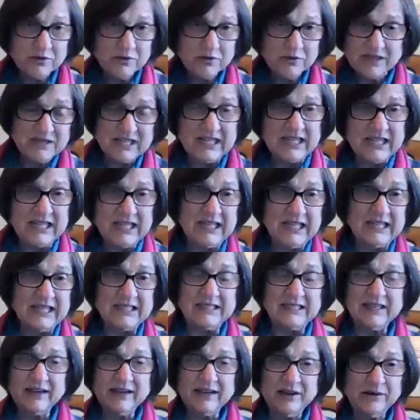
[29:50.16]
I mean, and
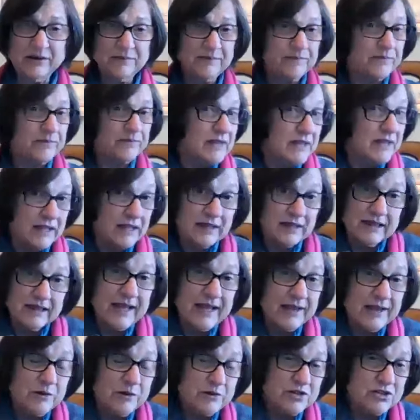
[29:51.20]
um,
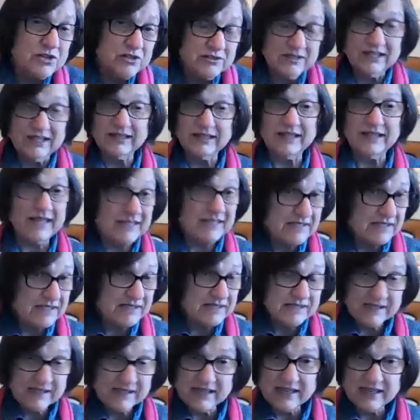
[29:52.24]
language
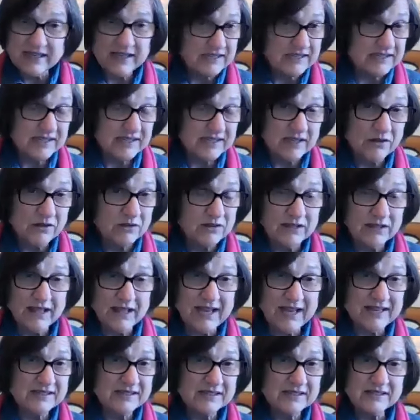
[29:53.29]
lessons, ESL
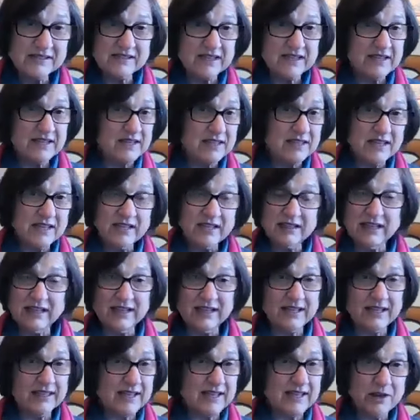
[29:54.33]
classes, anything
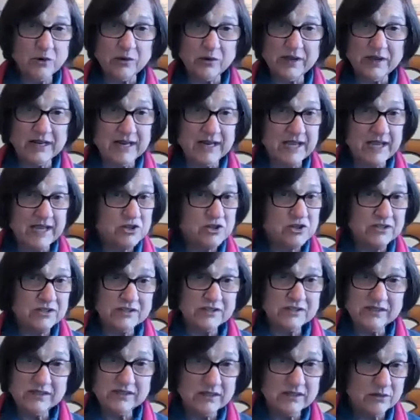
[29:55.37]
like that, or
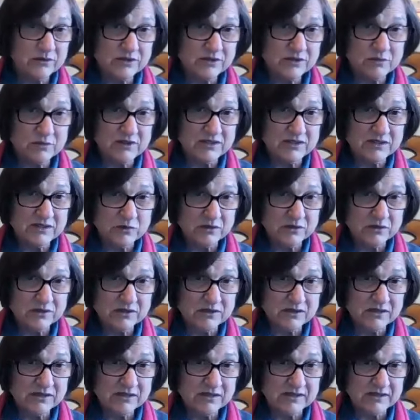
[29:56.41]
connections to those
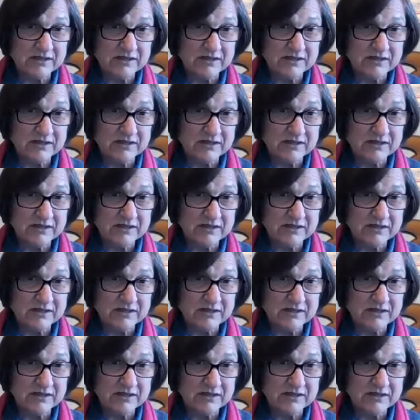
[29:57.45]
resources?